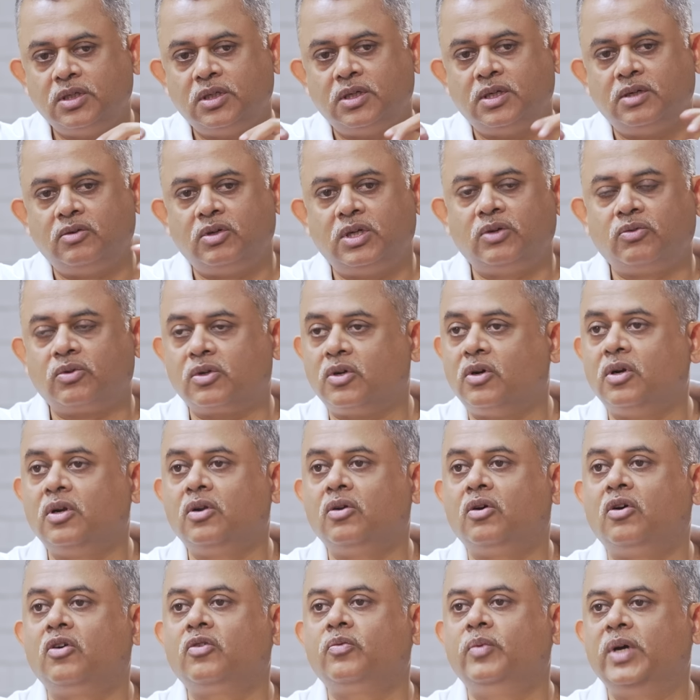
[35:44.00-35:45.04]
what I would call
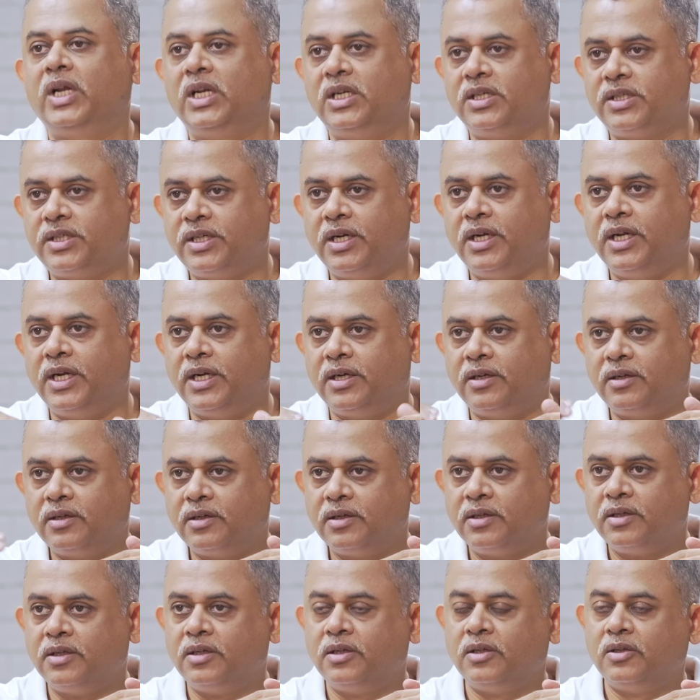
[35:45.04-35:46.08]
off-balance sheet debt,
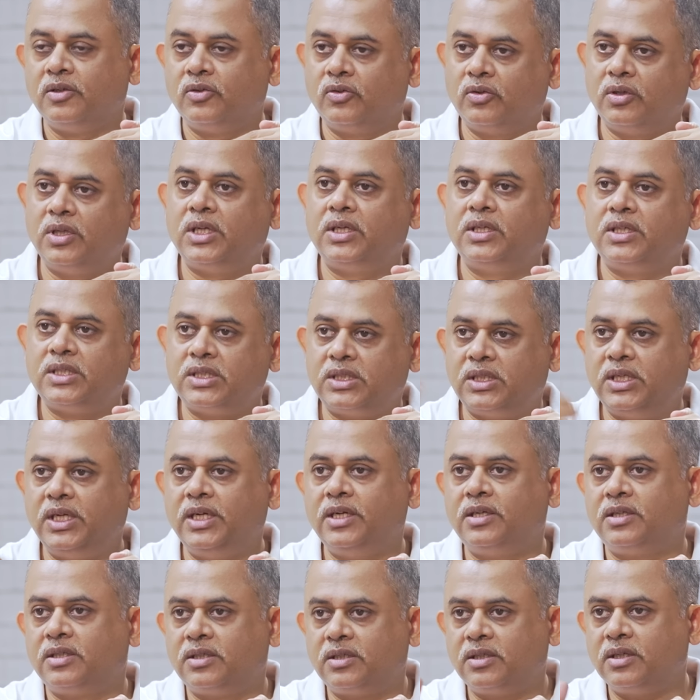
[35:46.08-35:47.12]
so that the
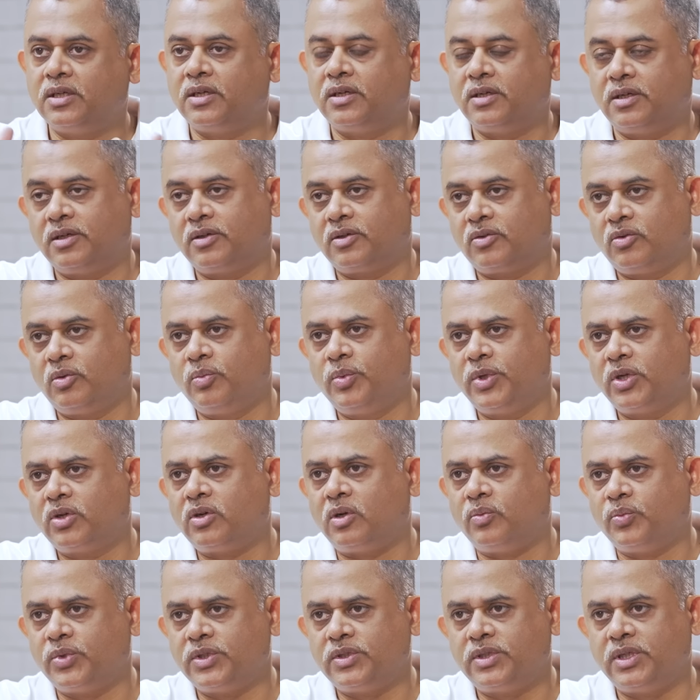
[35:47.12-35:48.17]
states could be
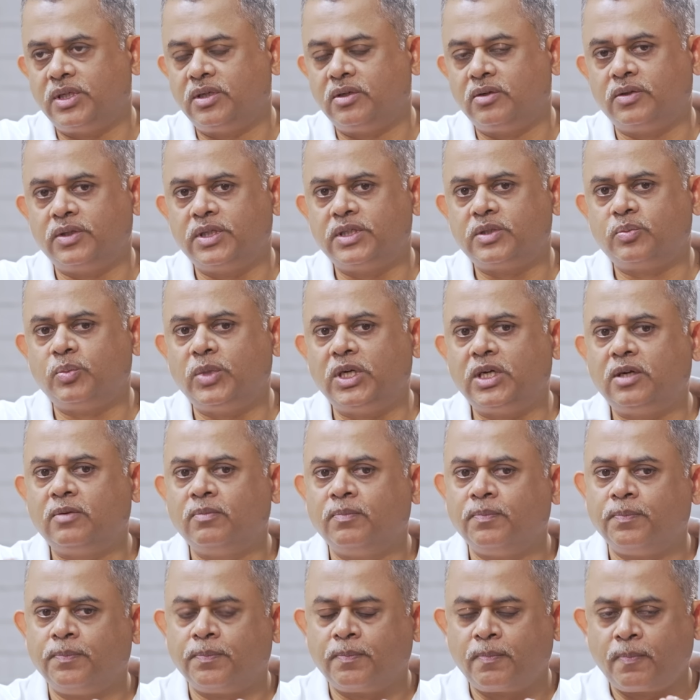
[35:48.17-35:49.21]
compensated on this. But
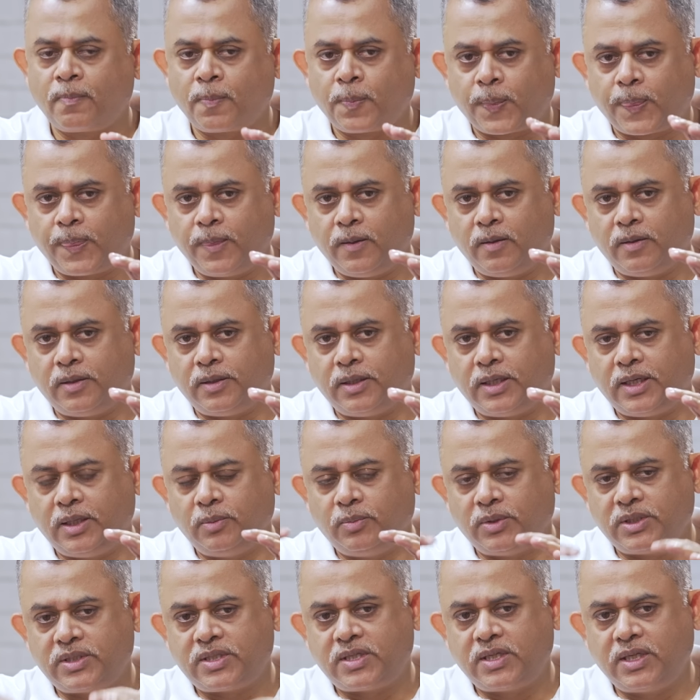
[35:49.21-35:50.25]
I
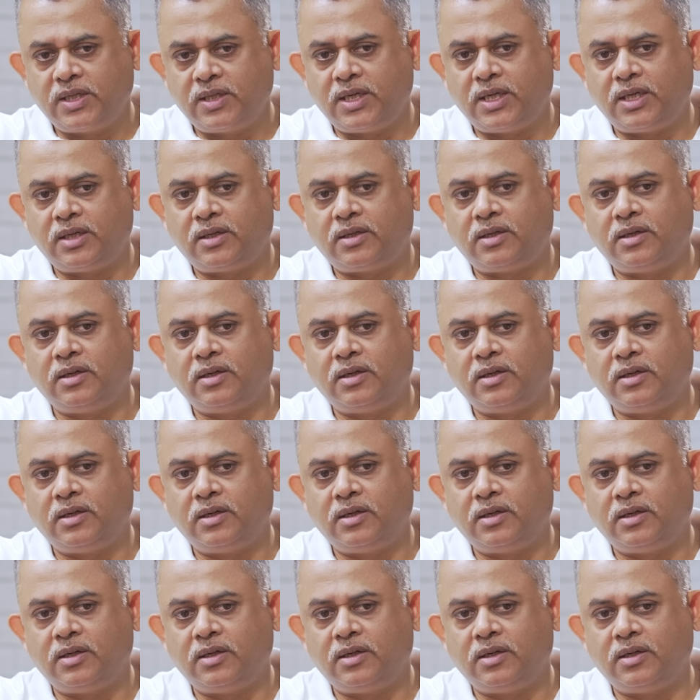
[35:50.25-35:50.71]
must say that